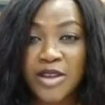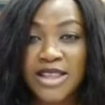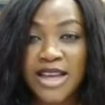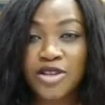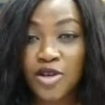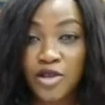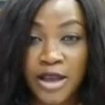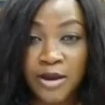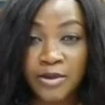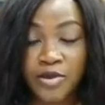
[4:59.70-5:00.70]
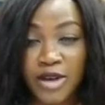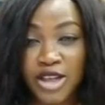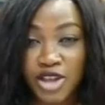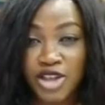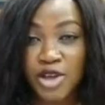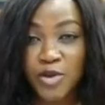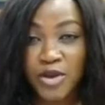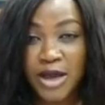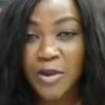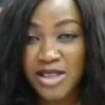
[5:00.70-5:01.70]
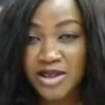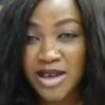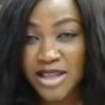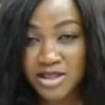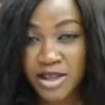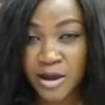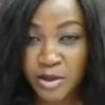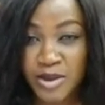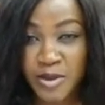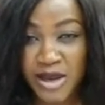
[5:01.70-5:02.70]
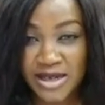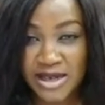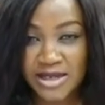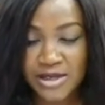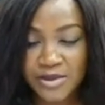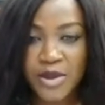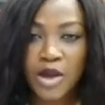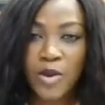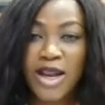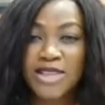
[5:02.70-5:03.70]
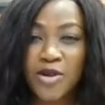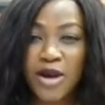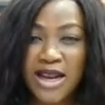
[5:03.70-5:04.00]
proving their relationship with that particular dependent. But